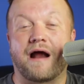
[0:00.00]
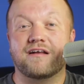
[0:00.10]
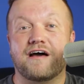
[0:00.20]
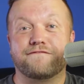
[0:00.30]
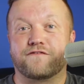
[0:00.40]
our
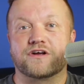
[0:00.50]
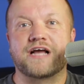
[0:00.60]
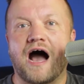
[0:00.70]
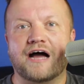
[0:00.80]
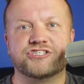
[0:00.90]
love for
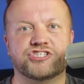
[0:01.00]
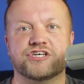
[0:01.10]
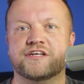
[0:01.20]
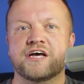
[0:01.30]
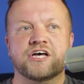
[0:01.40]
God,
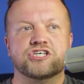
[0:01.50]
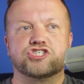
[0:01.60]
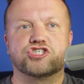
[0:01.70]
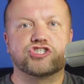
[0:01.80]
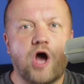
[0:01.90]
should
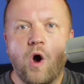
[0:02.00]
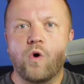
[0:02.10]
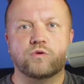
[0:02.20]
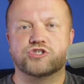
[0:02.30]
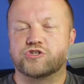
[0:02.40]

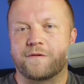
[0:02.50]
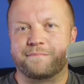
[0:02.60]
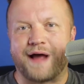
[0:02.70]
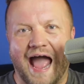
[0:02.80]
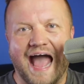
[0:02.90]
so
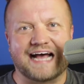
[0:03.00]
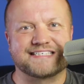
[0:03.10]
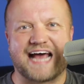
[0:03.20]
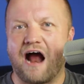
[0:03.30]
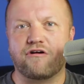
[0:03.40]

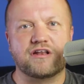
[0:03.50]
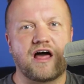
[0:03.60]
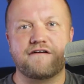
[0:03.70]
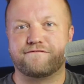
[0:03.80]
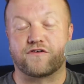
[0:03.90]
surpass our
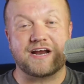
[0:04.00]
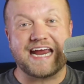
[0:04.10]
love for